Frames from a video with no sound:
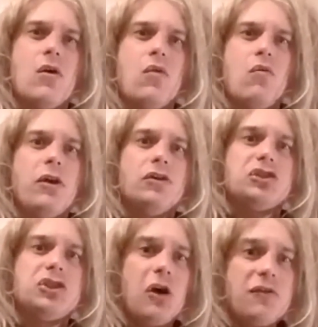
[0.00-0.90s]
We'll
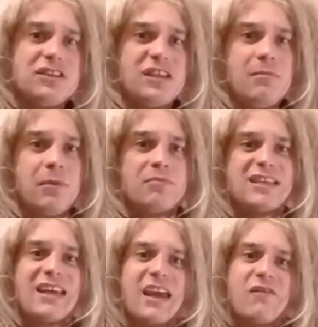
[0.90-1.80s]
show the symbols
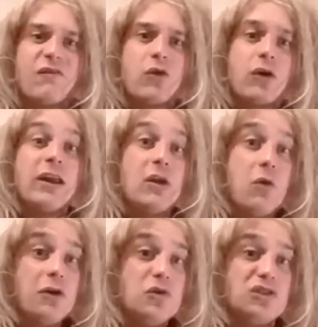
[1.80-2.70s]
again for
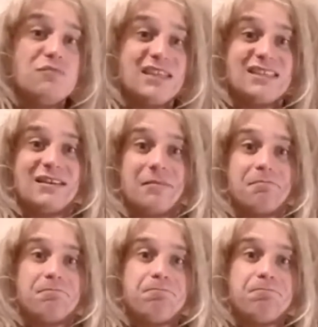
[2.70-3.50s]
anyone who's missed them.